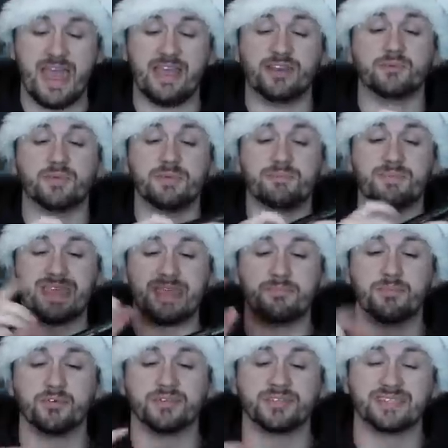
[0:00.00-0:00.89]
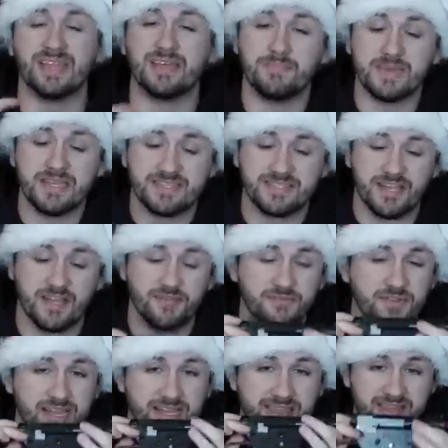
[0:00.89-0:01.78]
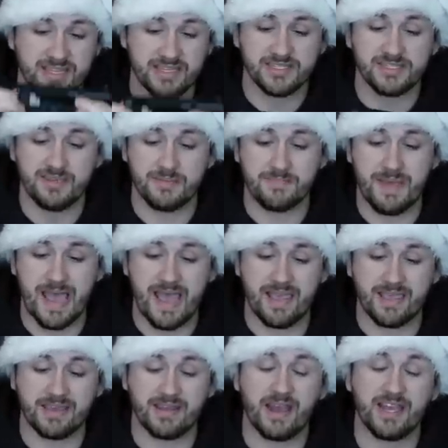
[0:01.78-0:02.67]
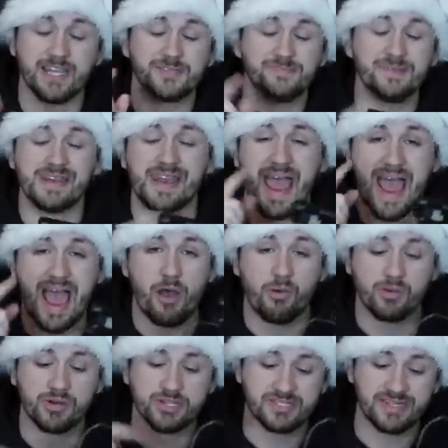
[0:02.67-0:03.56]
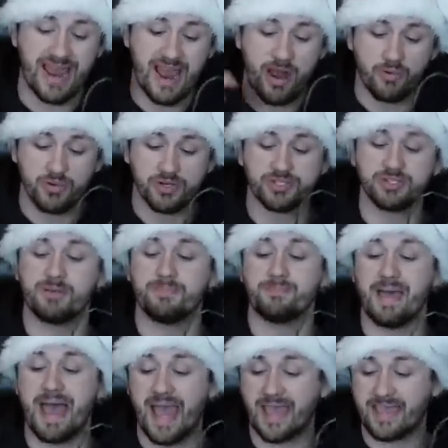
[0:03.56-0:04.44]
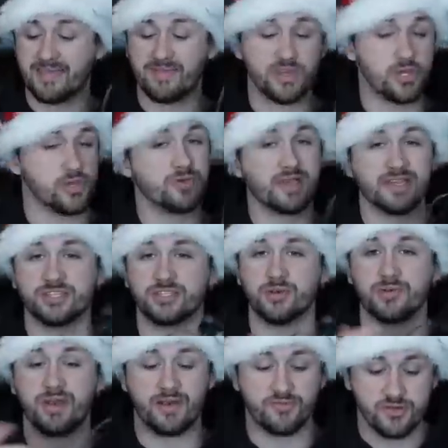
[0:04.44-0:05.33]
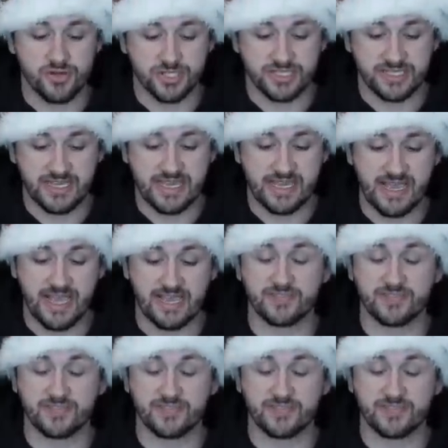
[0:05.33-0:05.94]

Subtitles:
And when people send me stuff like this in the back end, I spend hours and hours in the back end that you guys don't ever see.